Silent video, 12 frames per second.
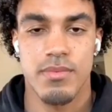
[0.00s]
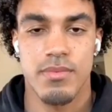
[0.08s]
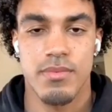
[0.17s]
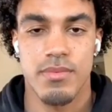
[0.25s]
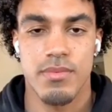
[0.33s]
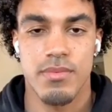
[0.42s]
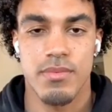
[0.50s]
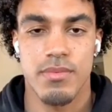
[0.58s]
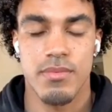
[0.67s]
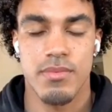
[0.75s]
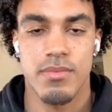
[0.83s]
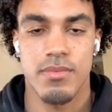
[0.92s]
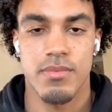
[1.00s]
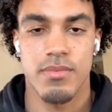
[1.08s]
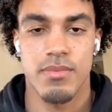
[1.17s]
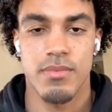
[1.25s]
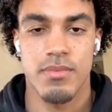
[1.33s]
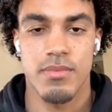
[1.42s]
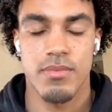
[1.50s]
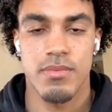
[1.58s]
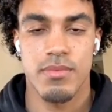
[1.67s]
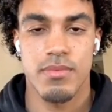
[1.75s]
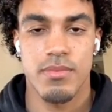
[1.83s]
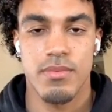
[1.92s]

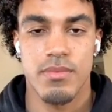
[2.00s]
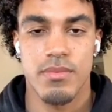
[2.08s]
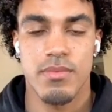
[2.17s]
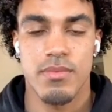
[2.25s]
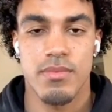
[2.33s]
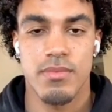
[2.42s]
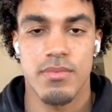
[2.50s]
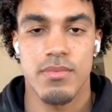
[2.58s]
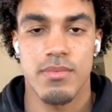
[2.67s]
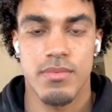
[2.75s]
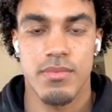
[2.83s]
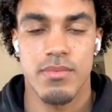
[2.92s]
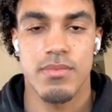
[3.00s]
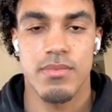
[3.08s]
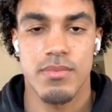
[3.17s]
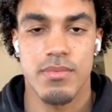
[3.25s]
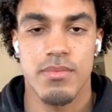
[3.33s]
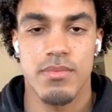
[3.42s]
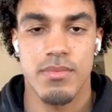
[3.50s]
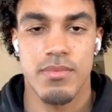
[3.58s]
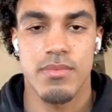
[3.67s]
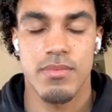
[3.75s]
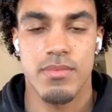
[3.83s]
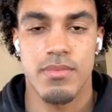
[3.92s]

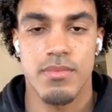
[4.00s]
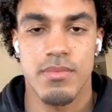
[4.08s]
(not speaking)